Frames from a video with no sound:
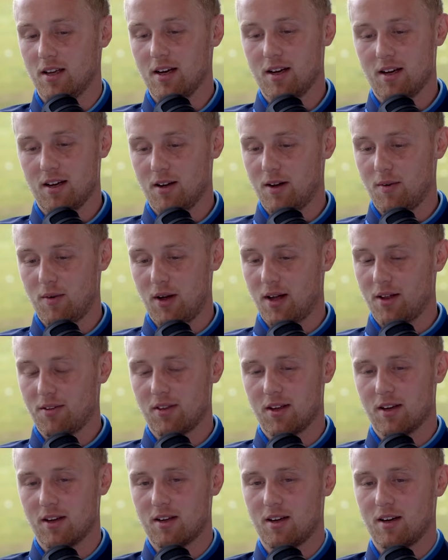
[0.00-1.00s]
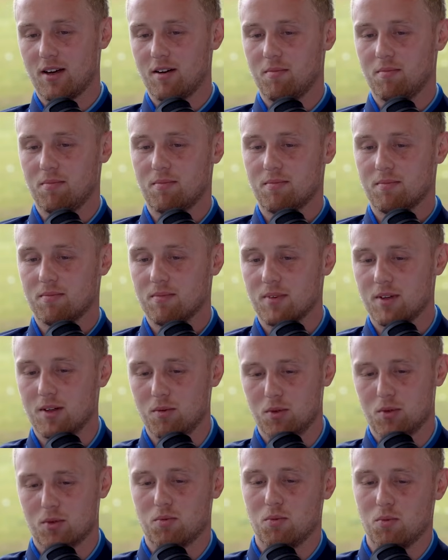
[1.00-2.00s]
Yeah, I think it
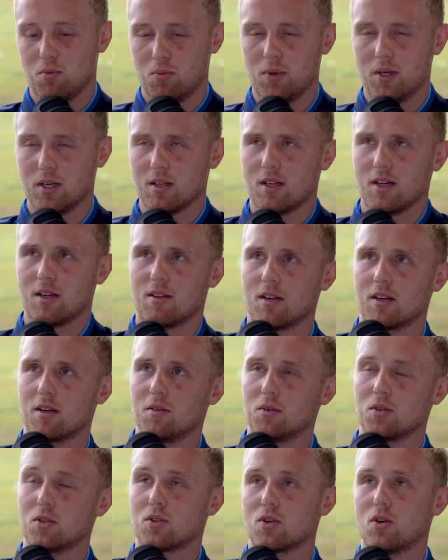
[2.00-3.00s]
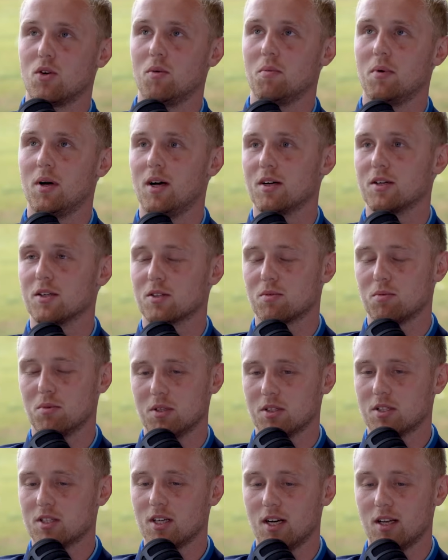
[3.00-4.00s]
was weirdly, I think it was Tom Hanks
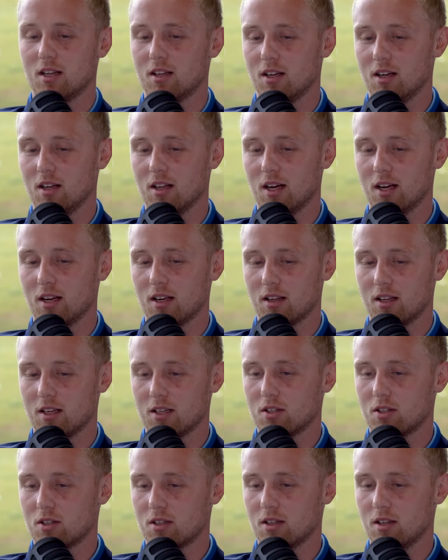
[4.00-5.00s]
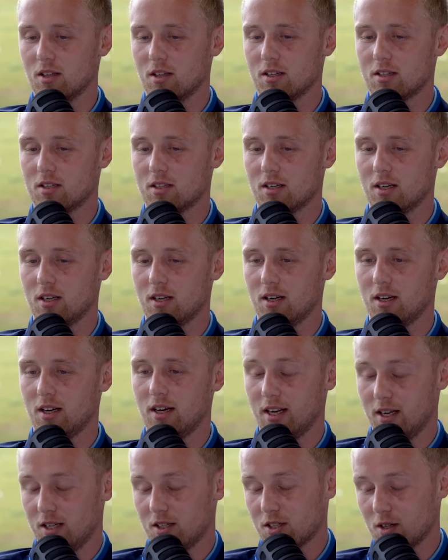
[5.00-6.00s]
once said that like this
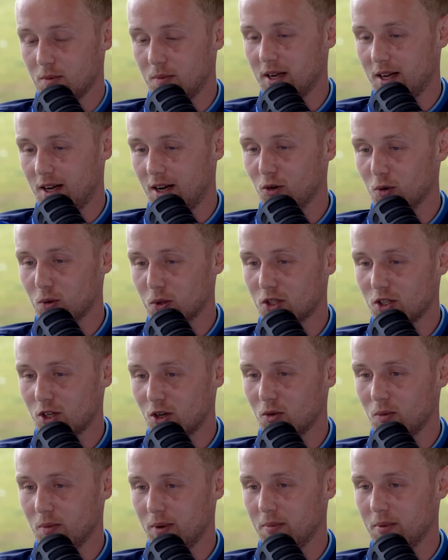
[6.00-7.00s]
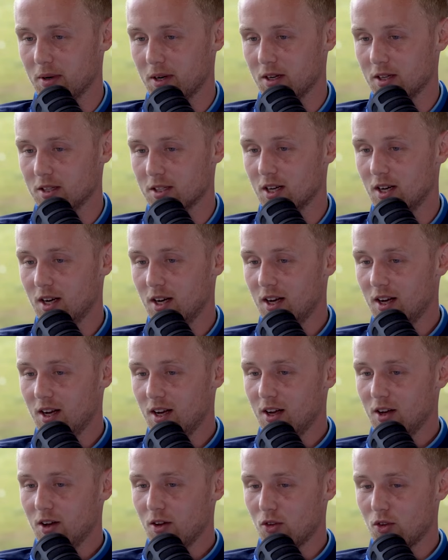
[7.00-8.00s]
and it's something that I always stuck with me, because
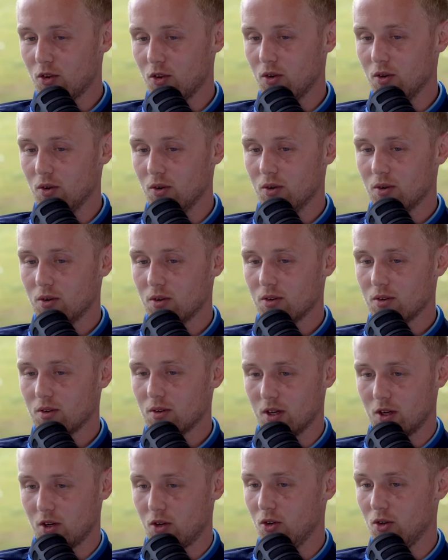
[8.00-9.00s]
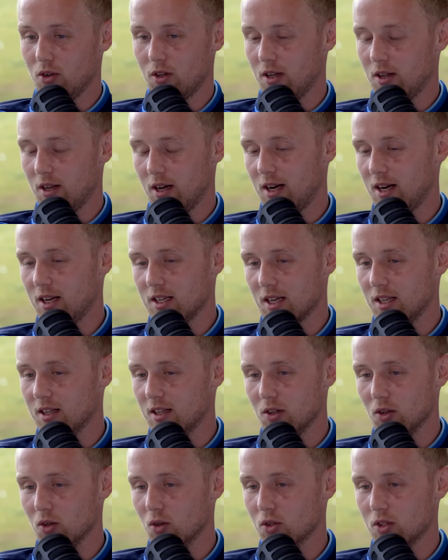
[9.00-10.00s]
through the highs and
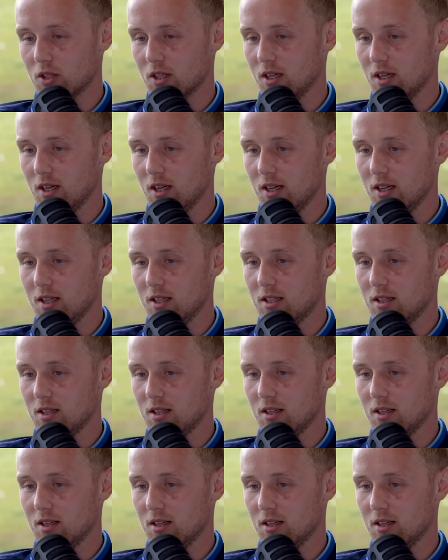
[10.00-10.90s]
the lows, he